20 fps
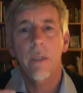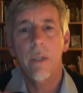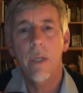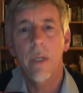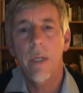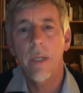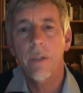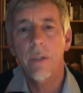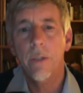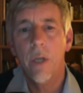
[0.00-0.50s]

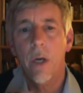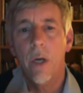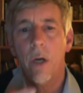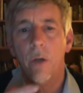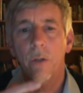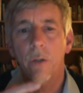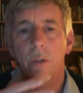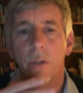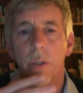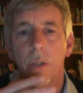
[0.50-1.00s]
let
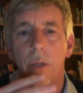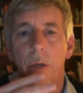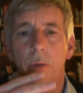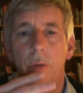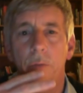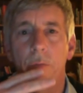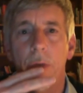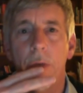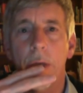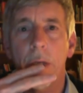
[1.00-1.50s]
out a
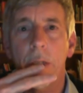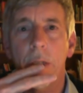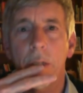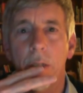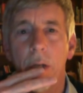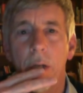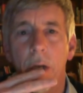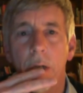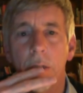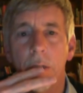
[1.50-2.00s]
very
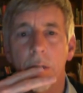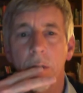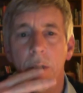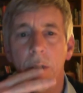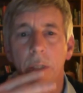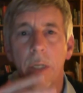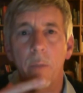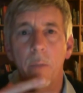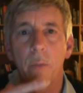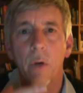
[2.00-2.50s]
slight
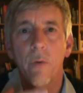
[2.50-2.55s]
stream